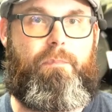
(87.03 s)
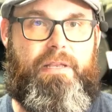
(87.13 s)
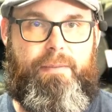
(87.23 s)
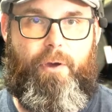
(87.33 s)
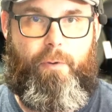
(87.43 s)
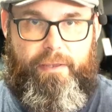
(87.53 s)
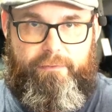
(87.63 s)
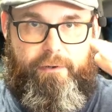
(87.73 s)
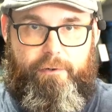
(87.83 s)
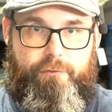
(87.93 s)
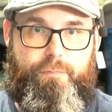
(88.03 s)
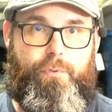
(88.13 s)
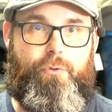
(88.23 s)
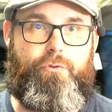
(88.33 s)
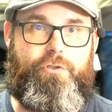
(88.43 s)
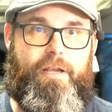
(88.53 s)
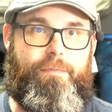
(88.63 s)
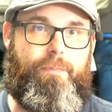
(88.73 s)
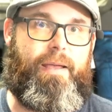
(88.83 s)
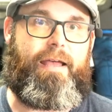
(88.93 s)
Nemo has their
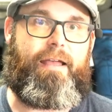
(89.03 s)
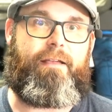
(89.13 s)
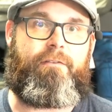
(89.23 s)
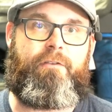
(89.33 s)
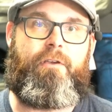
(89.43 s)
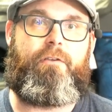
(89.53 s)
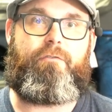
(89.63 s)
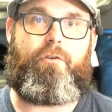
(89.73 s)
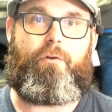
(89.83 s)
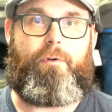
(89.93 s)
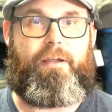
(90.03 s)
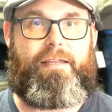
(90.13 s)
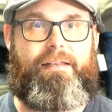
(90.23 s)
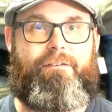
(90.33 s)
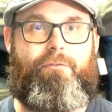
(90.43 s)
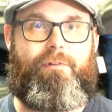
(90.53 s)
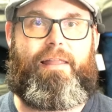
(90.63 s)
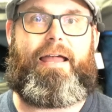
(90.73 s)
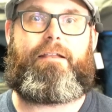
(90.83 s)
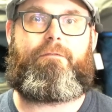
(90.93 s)
spoon-shaped bags. So again, it's a
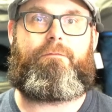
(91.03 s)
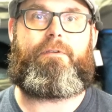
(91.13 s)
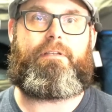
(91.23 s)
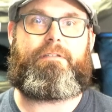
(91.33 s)
relaxed fit